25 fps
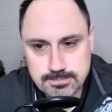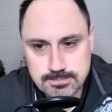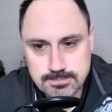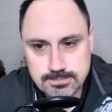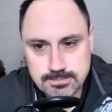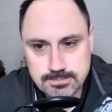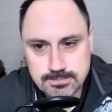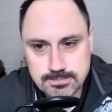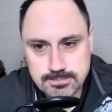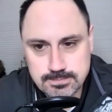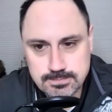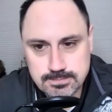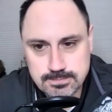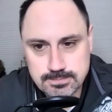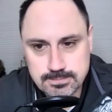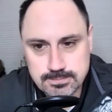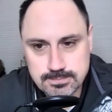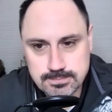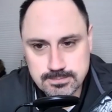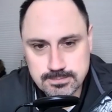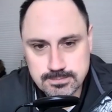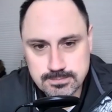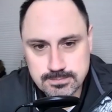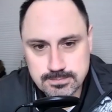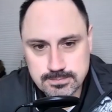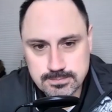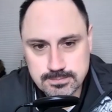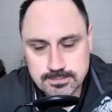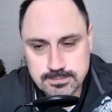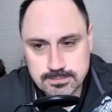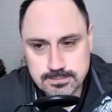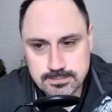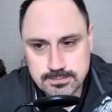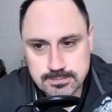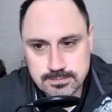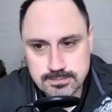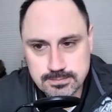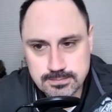
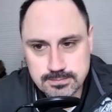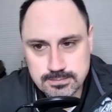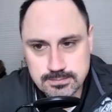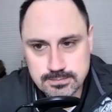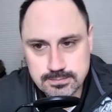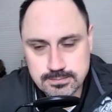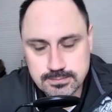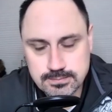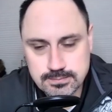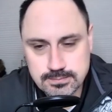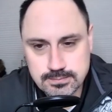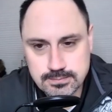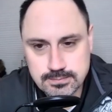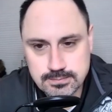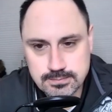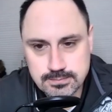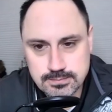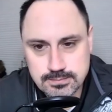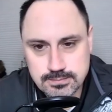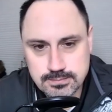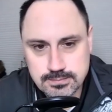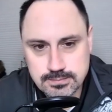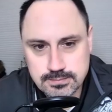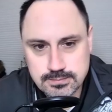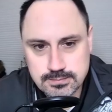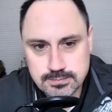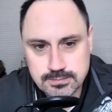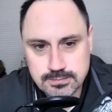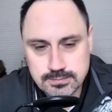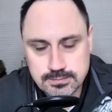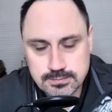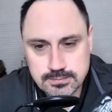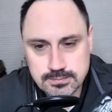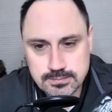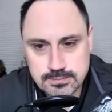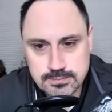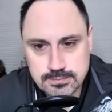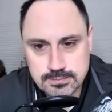
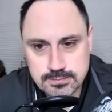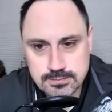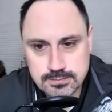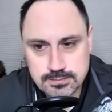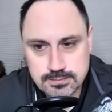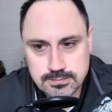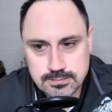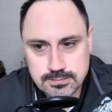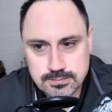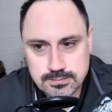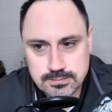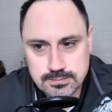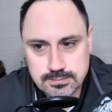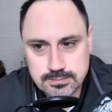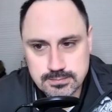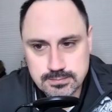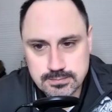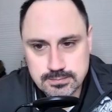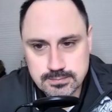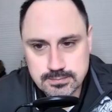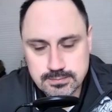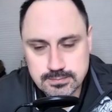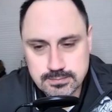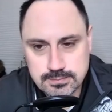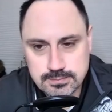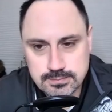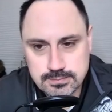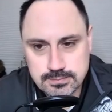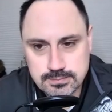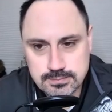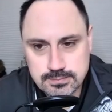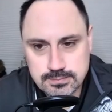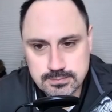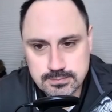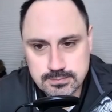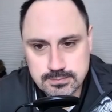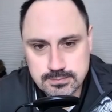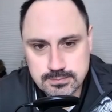
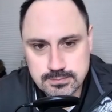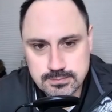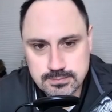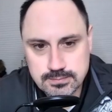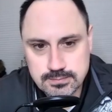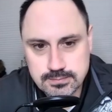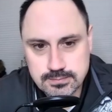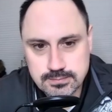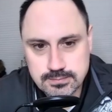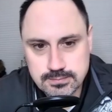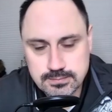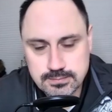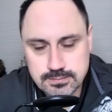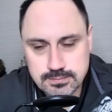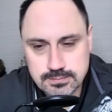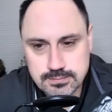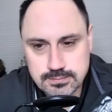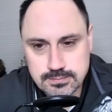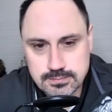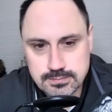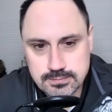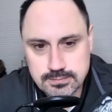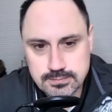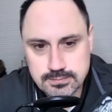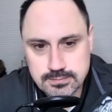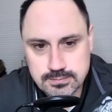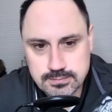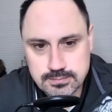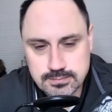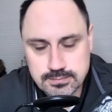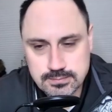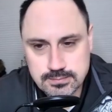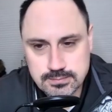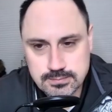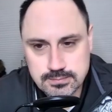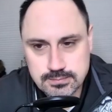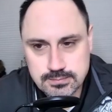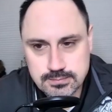
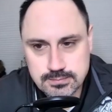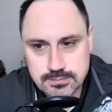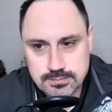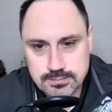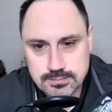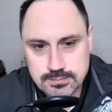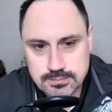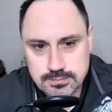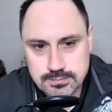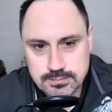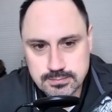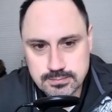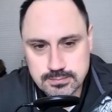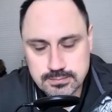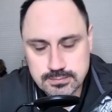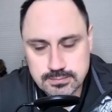(silent)